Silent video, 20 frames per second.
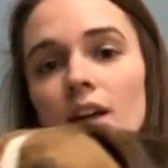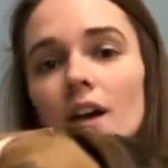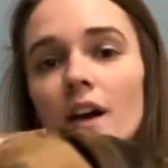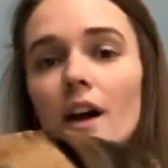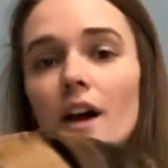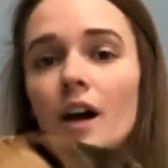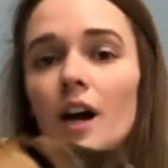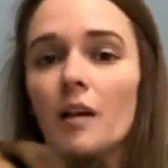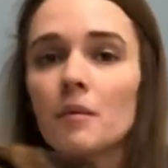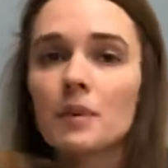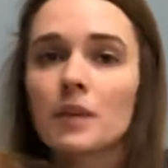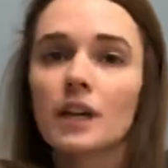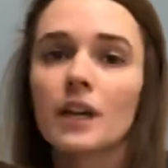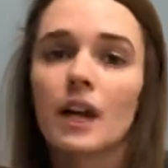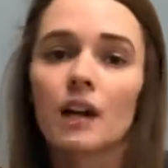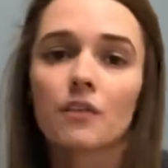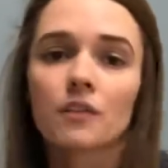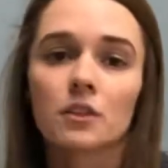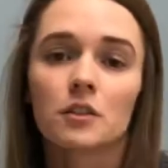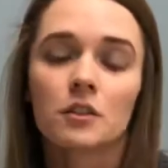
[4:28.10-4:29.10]
but they
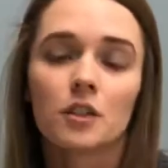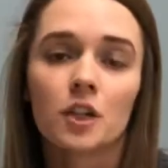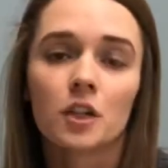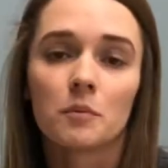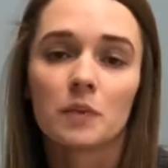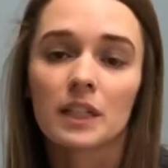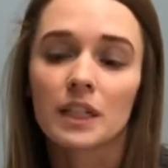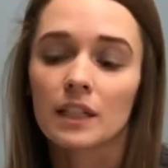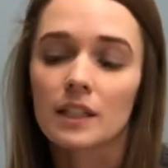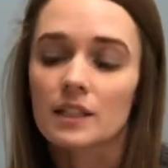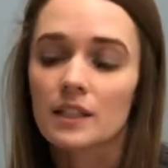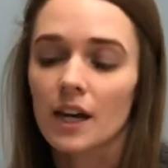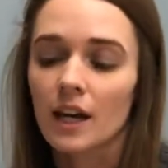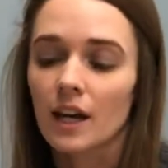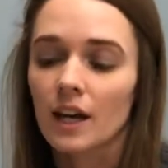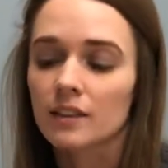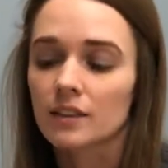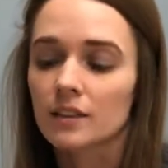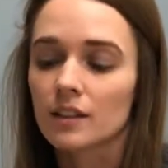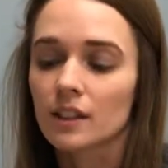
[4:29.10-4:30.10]
have little Home Again
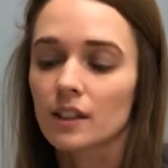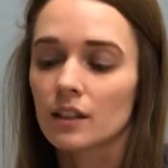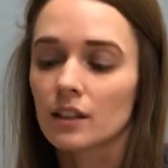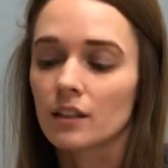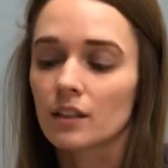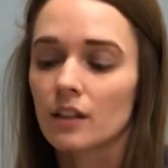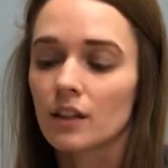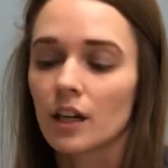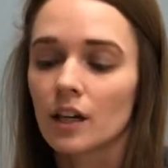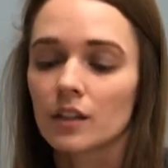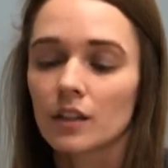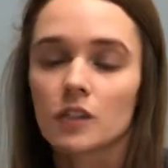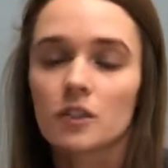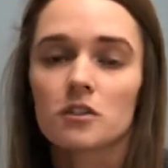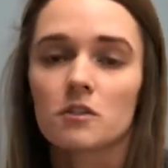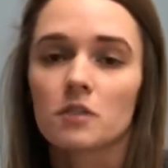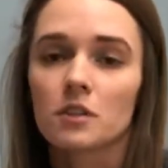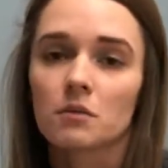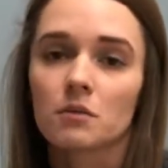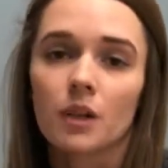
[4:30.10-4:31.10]
tags that they can get
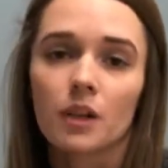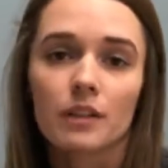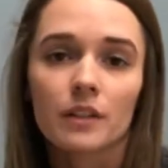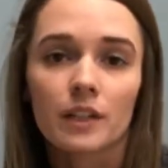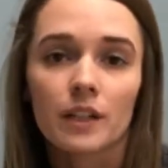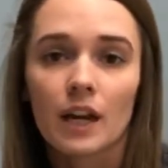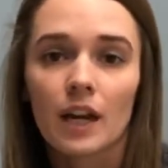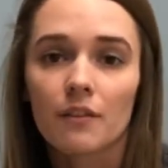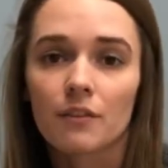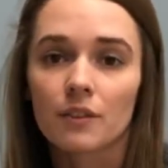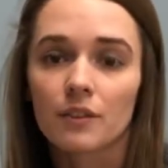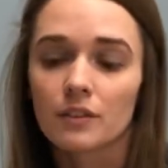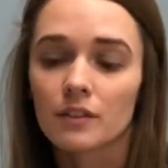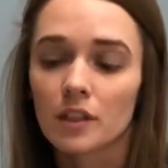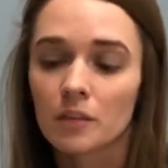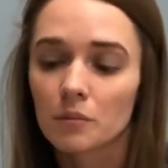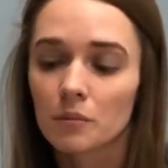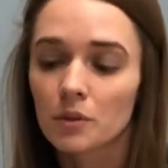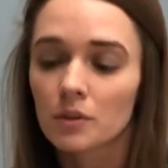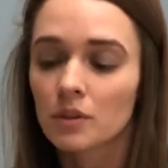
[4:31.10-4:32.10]
you as well that have his
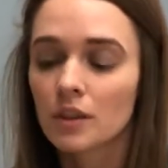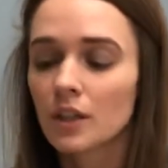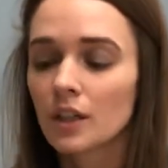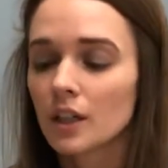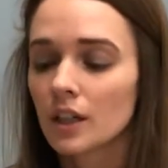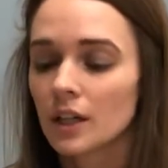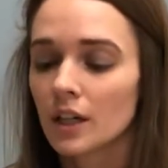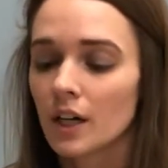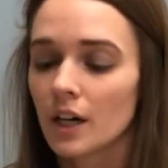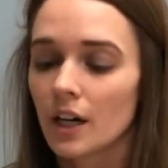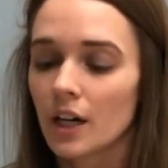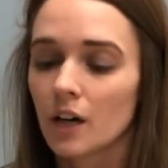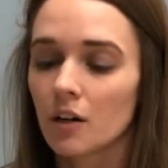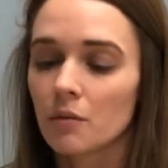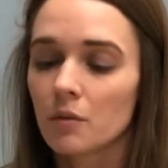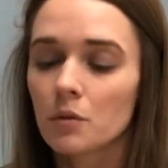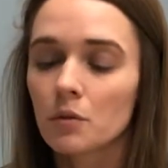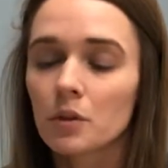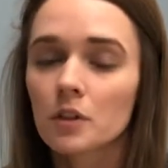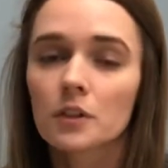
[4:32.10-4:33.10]
number.
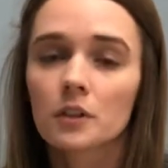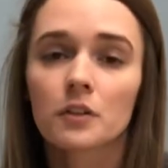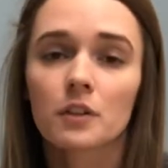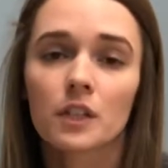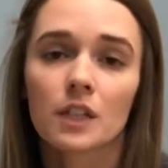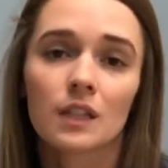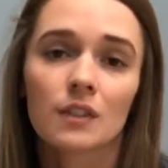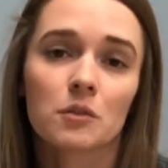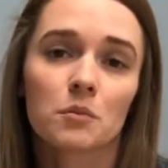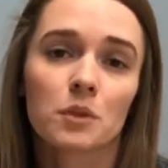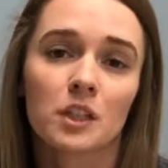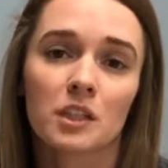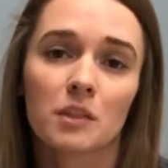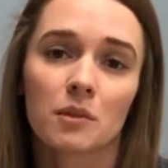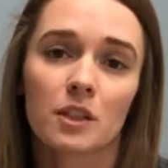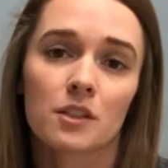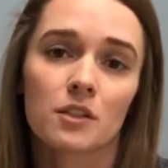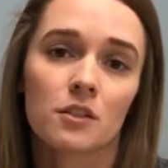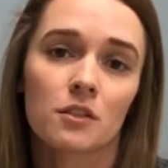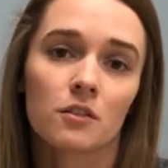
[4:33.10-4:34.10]
Or you can even bring them
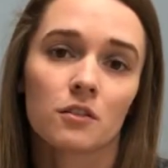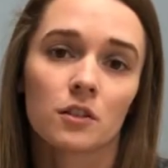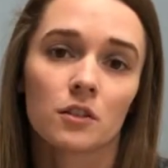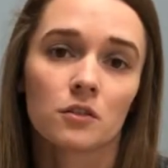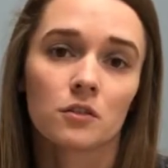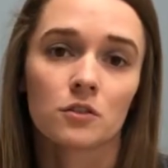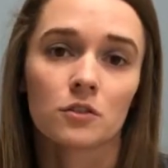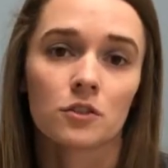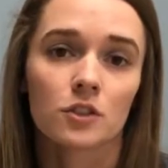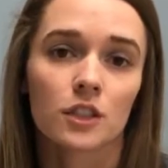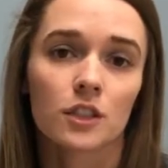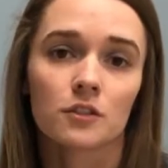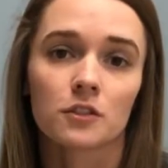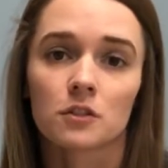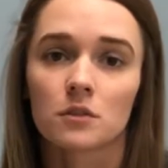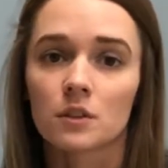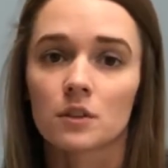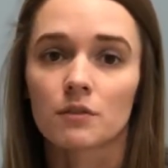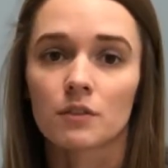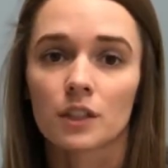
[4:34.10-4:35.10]
into your local
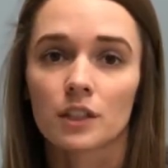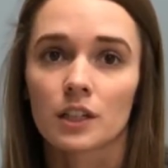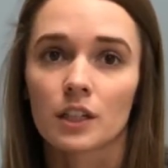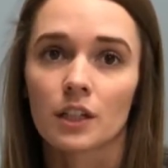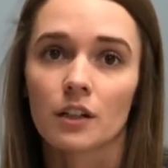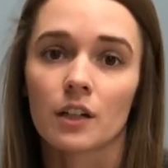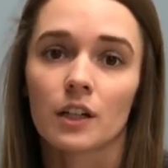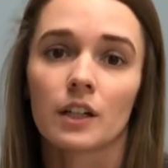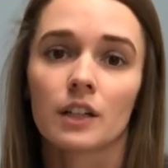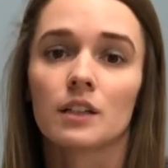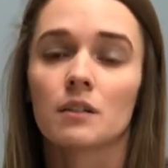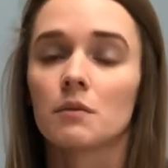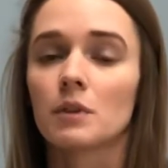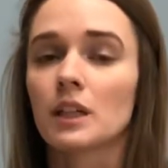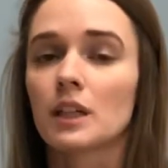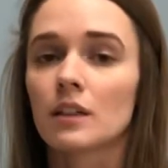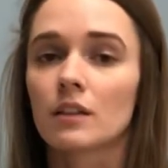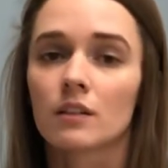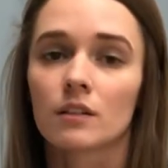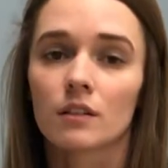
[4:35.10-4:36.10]
shelter or veterinarian, and we
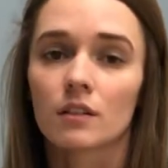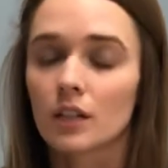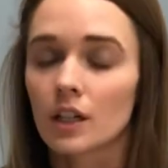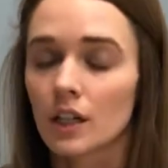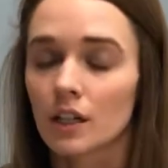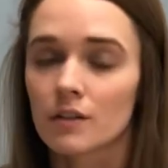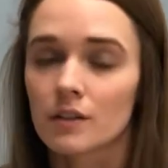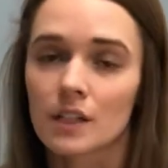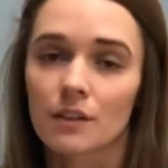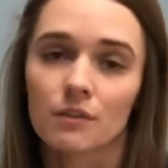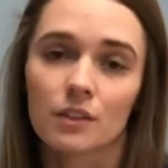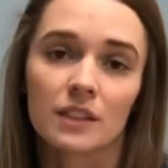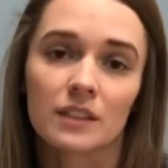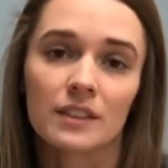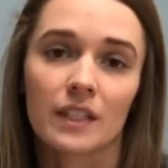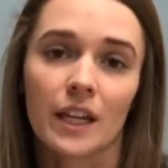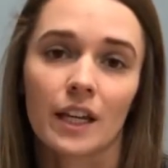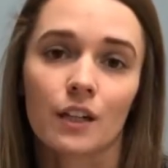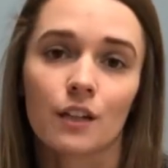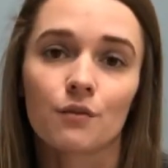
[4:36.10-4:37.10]
can definitely
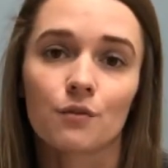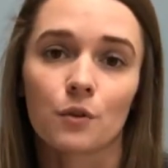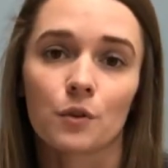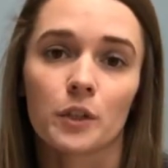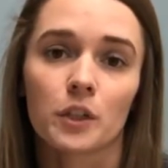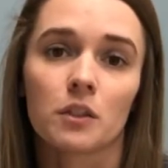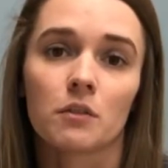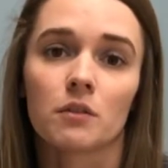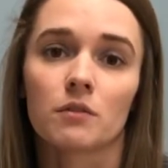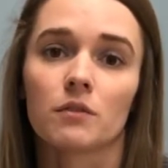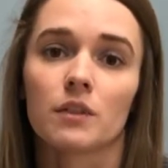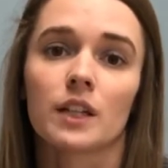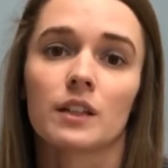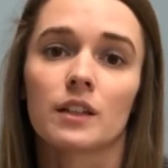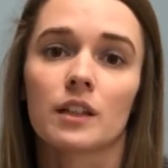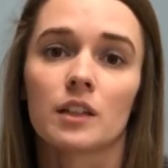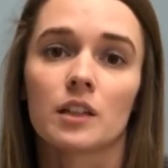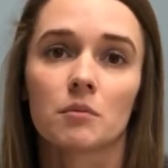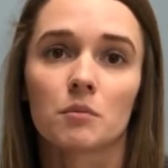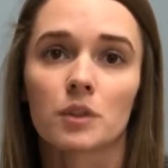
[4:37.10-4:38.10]
scan it for you and write
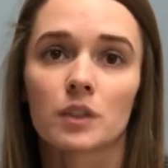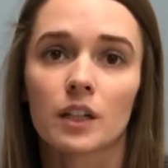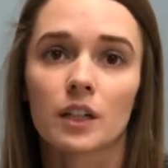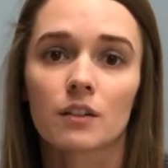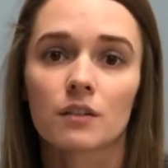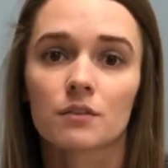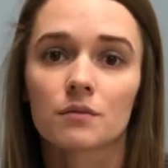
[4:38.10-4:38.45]
that number down.